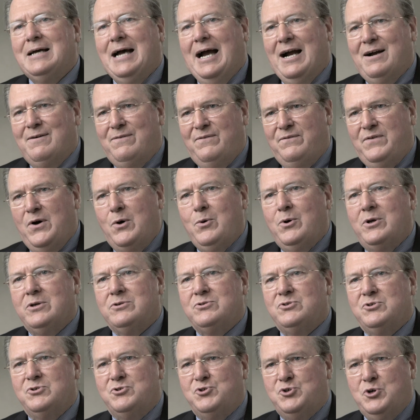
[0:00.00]
Our
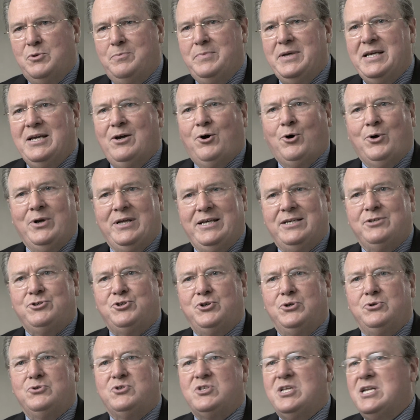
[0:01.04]
focus should be on
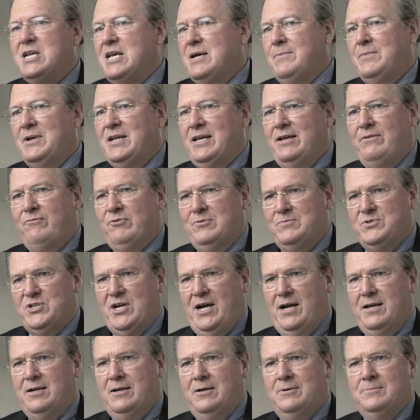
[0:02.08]
issues that emanate from
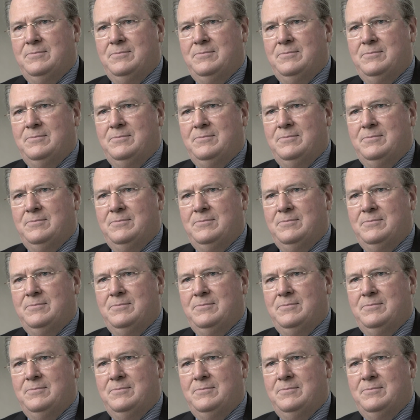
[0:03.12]
China.